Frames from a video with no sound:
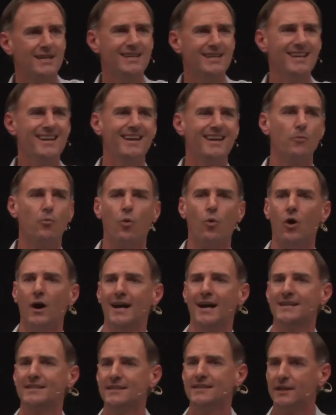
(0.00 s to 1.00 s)
yet and
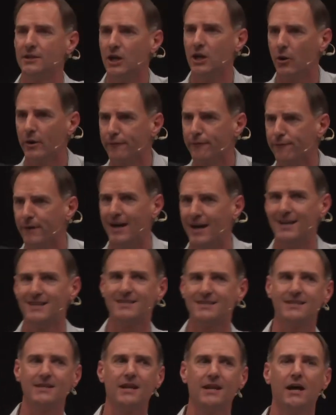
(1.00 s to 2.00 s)
why isn't it going
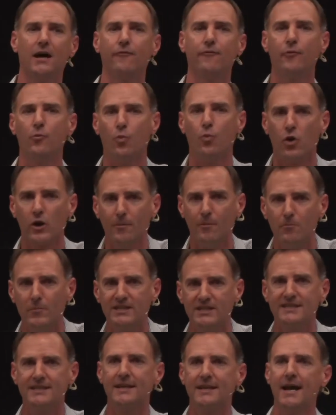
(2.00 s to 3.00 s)
fast enough and what I'm
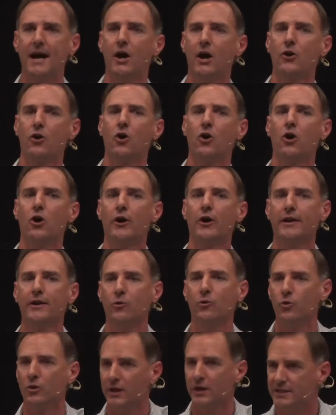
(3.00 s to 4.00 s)
missing out on and
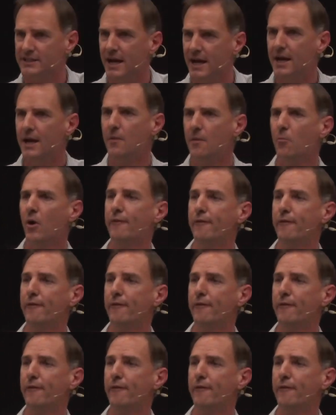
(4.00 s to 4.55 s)
all this. My